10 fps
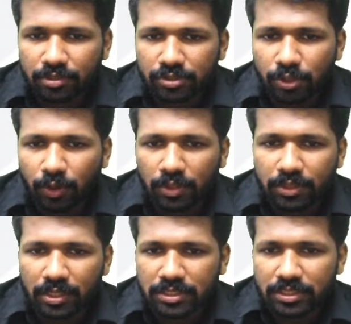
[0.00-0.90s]
So
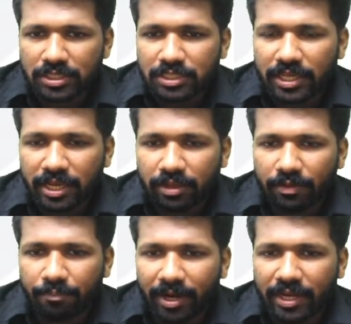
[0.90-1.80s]
this is the
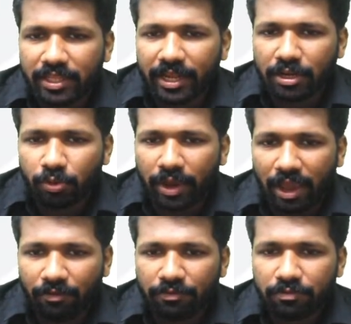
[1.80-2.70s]
money that you
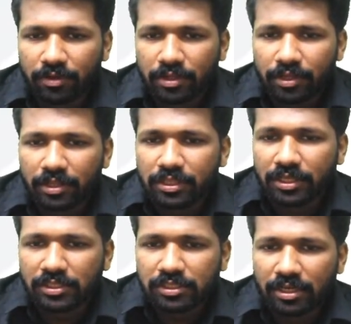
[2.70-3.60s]
have.
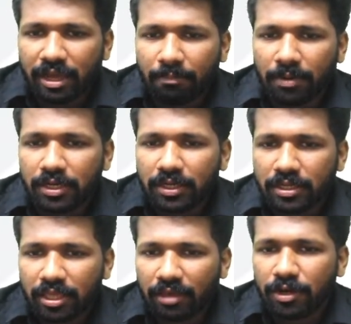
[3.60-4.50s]
This doubled,
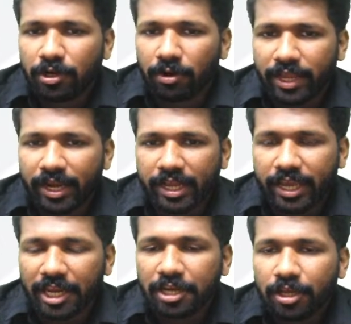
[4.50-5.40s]
he will donate
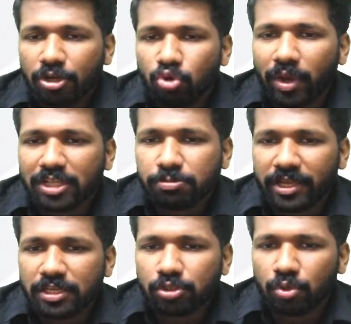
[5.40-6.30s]
again. 2x
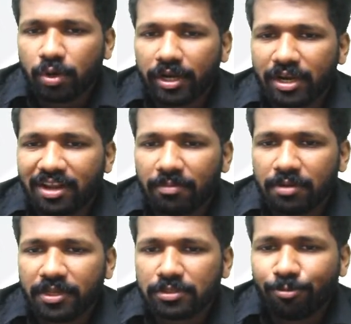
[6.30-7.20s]
minus 200 double
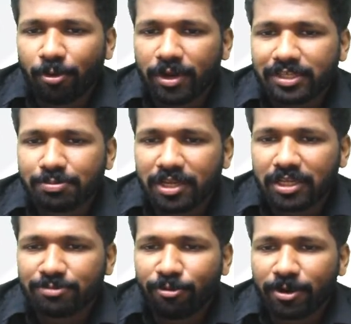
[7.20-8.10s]
means 4x
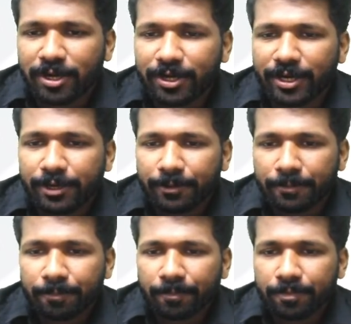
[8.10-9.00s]
minus 400.
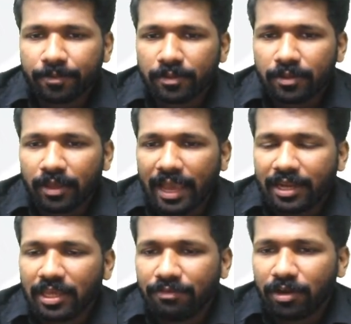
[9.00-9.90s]

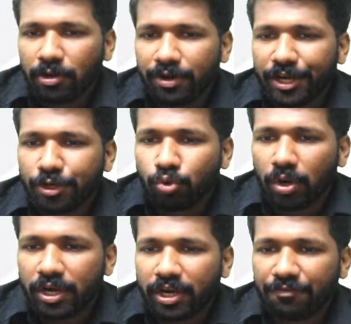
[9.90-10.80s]
And he will donate
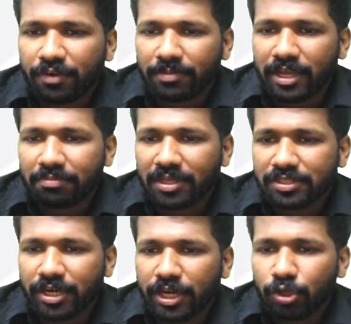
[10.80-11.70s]
200 from that,
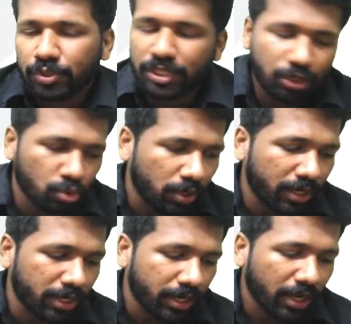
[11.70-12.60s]
means reducing
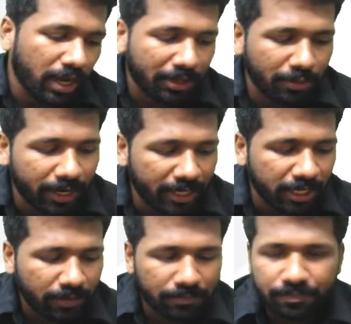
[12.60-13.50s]
200. Are you getting?